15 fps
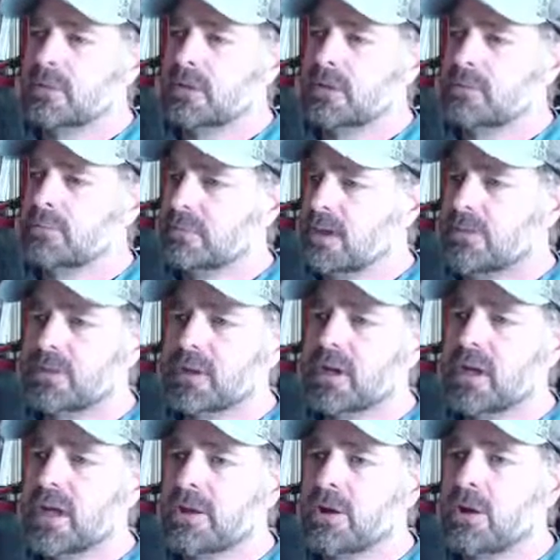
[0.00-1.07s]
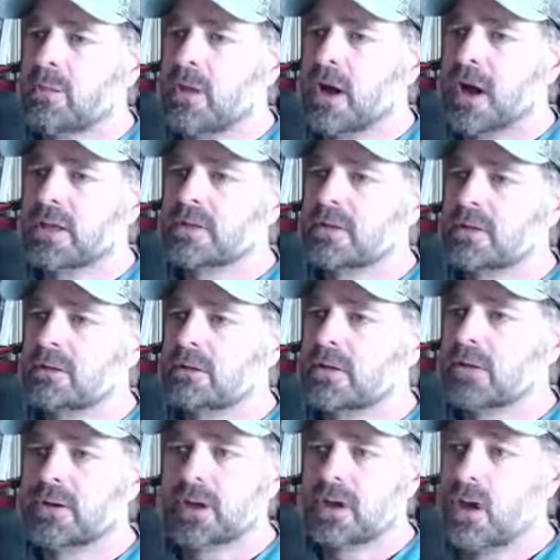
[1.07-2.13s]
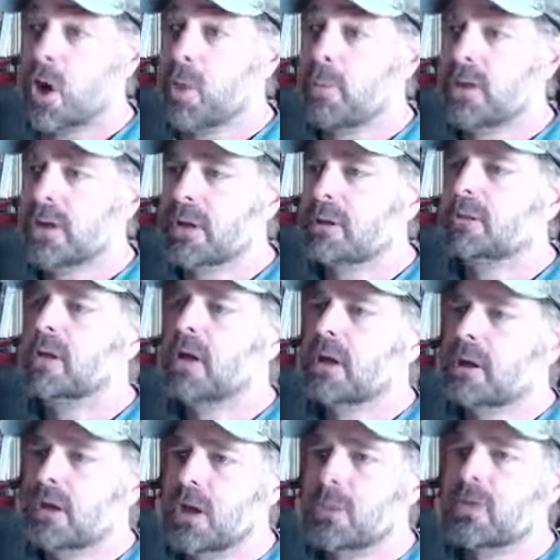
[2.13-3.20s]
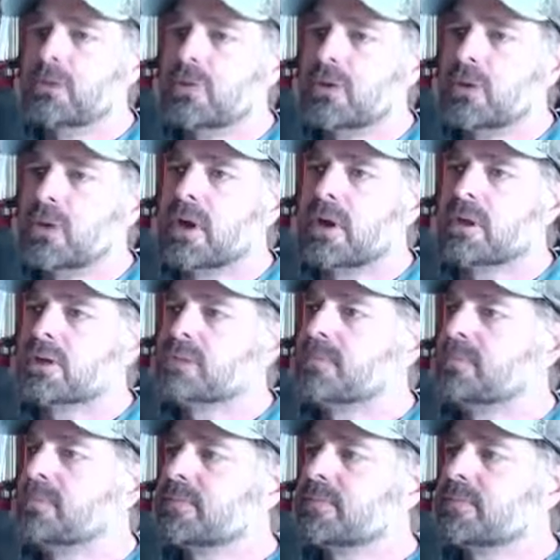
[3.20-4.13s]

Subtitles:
if you're going to enter a pot and you're going to open it, you open for a raise.